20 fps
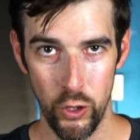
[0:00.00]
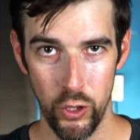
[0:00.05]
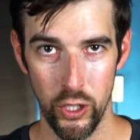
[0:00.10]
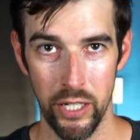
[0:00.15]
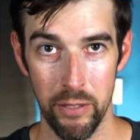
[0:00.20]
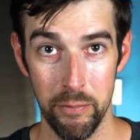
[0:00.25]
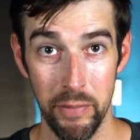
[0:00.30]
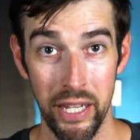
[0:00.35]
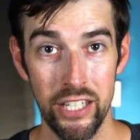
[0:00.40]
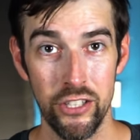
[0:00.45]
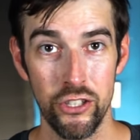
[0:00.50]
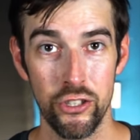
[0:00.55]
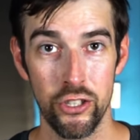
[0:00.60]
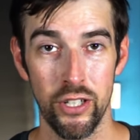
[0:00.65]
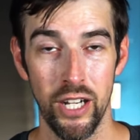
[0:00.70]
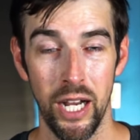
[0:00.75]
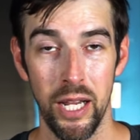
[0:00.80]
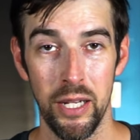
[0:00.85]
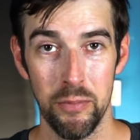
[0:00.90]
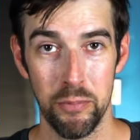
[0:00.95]
and make
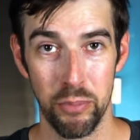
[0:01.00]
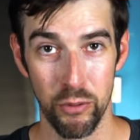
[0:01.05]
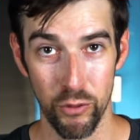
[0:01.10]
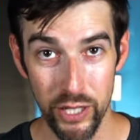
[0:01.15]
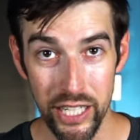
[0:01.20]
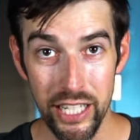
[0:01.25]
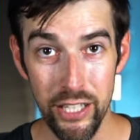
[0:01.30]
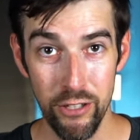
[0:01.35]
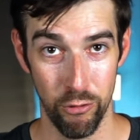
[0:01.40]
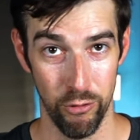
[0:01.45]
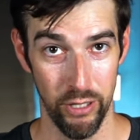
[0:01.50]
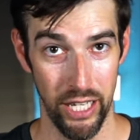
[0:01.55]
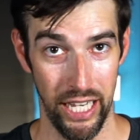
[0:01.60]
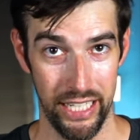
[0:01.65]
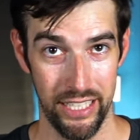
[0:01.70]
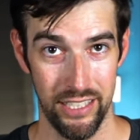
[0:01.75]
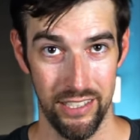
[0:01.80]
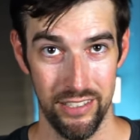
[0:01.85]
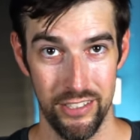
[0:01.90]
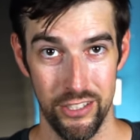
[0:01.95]
sure I breathe
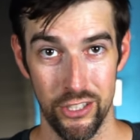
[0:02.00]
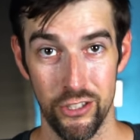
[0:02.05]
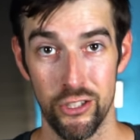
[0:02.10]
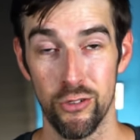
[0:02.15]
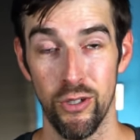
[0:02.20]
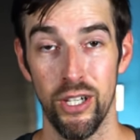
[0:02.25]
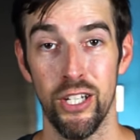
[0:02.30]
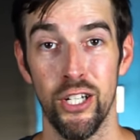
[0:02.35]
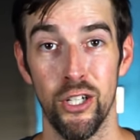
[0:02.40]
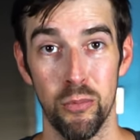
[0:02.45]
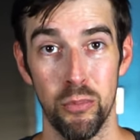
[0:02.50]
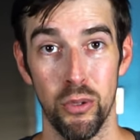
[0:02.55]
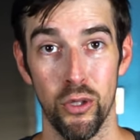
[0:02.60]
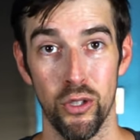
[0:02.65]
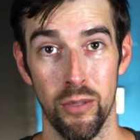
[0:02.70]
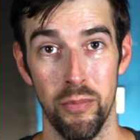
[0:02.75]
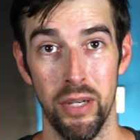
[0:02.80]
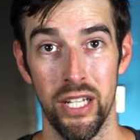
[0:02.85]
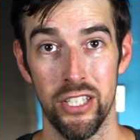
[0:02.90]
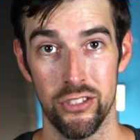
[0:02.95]
right, just so I don't
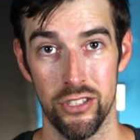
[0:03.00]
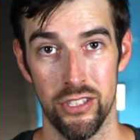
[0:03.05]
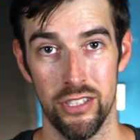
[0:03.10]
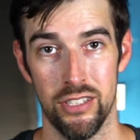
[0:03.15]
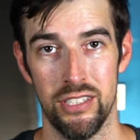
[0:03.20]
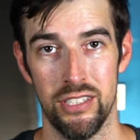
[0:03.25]
pull a muscle.